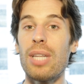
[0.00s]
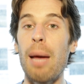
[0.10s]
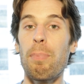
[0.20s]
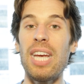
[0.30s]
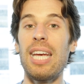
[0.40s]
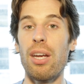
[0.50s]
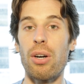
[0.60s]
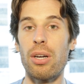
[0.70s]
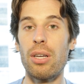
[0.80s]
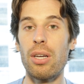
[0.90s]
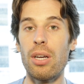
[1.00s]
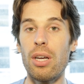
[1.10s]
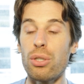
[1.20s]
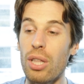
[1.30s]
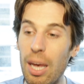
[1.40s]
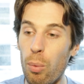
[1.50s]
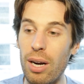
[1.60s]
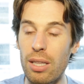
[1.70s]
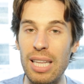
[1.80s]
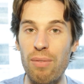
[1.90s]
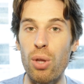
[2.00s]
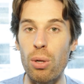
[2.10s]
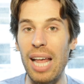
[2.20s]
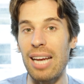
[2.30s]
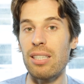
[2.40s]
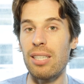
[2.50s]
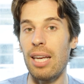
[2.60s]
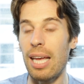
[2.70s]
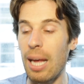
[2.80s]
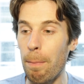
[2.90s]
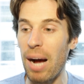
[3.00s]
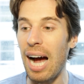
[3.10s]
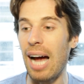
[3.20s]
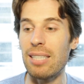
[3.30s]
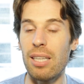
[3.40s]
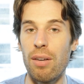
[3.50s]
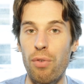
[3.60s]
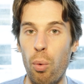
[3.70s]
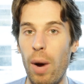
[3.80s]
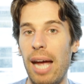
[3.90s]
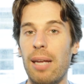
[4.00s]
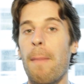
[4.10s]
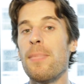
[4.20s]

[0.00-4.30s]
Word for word: not be here. So they want to leave their legacy in a positive way.